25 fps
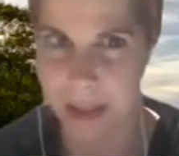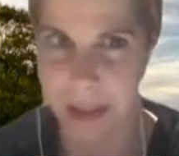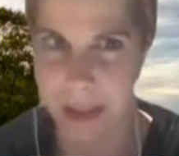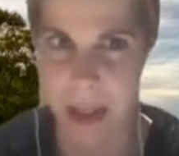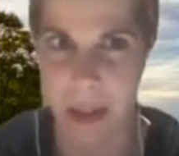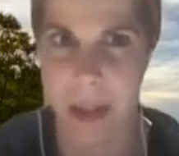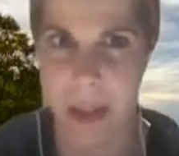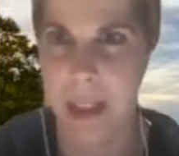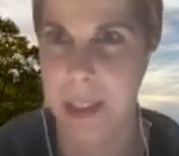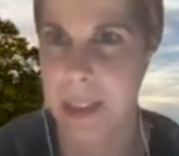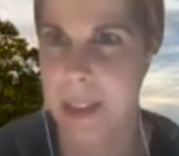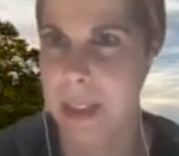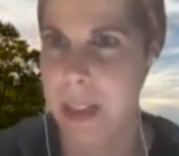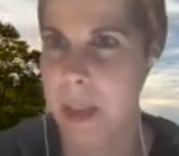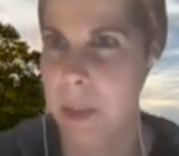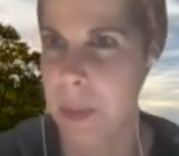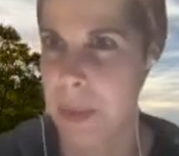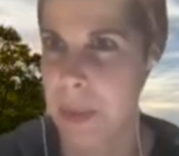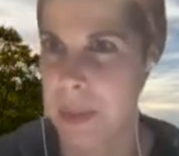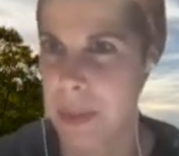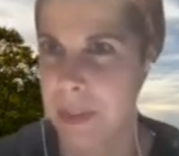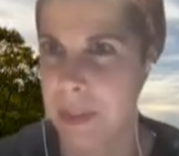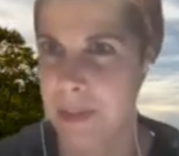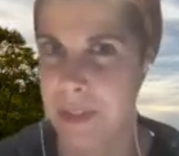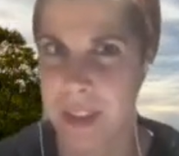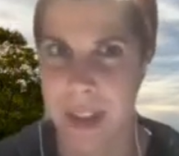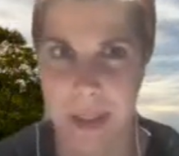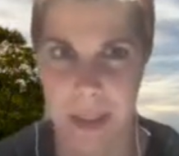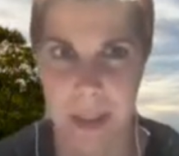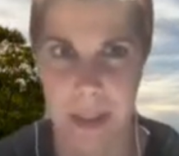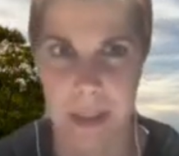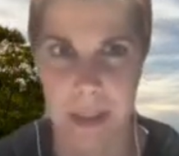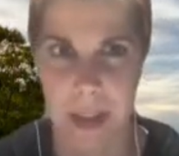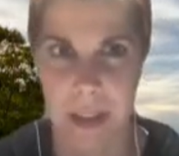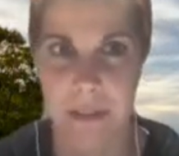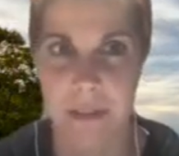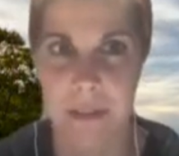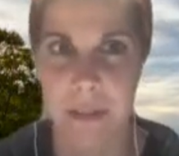Now here comes the fun
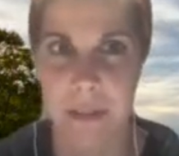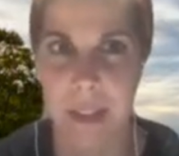stuff.